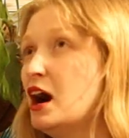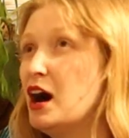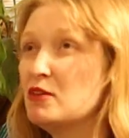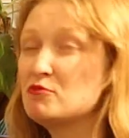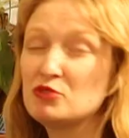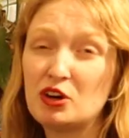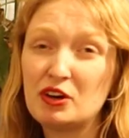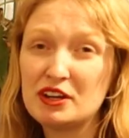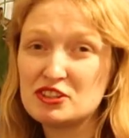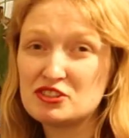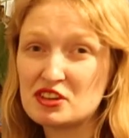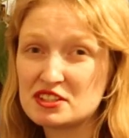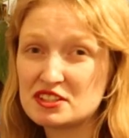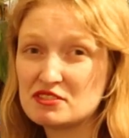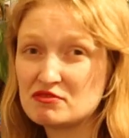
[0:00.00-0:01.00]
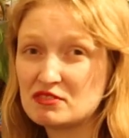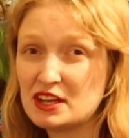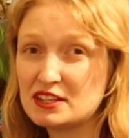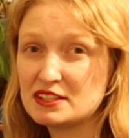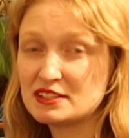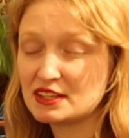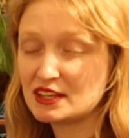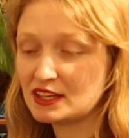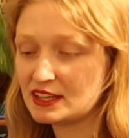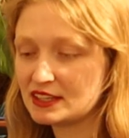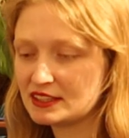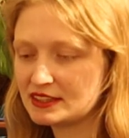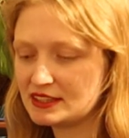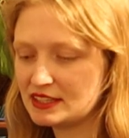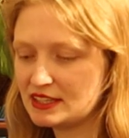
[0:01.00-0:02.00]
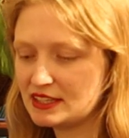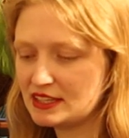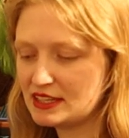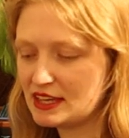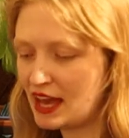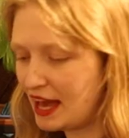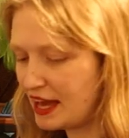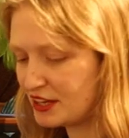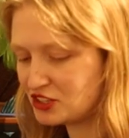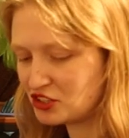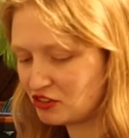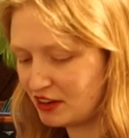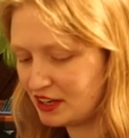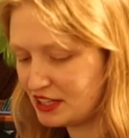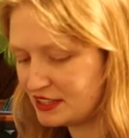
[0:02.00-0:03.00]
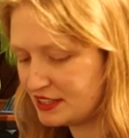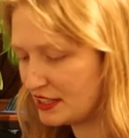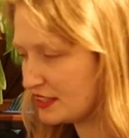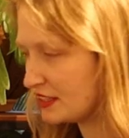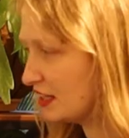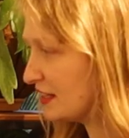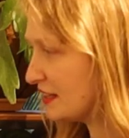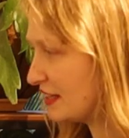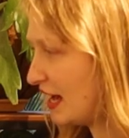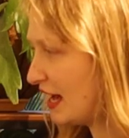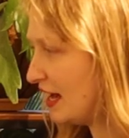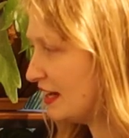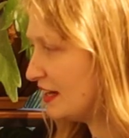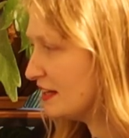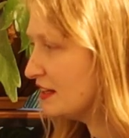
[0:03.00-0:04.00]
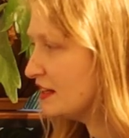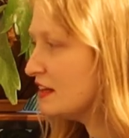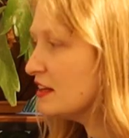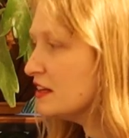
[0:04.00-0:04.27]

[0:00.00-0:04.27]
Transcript: I'm not interested in raising the eggs or anything like that.